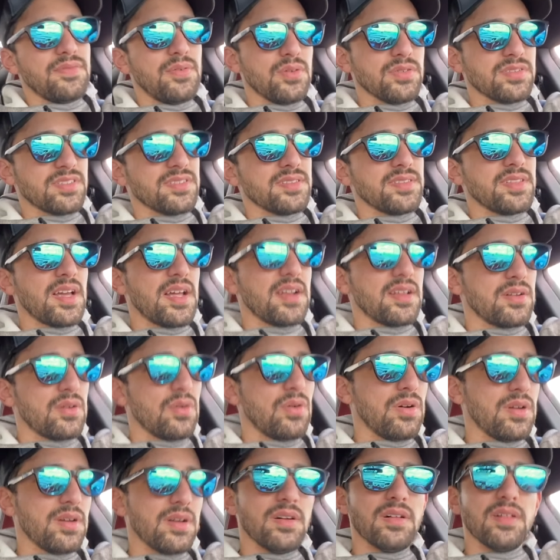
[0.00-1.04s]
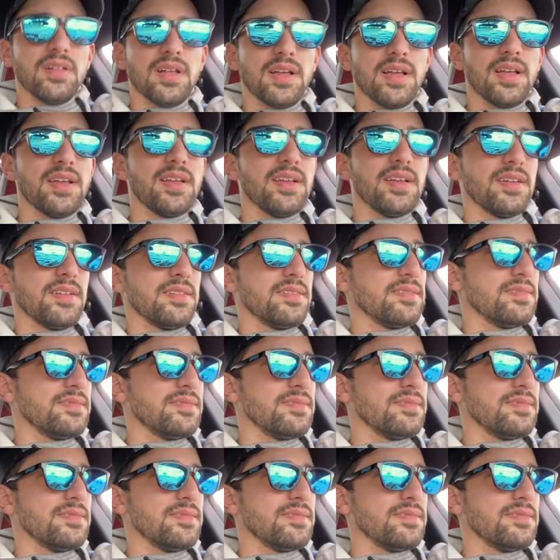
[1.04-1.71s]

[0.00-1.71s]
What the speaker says: full synthetic oil, and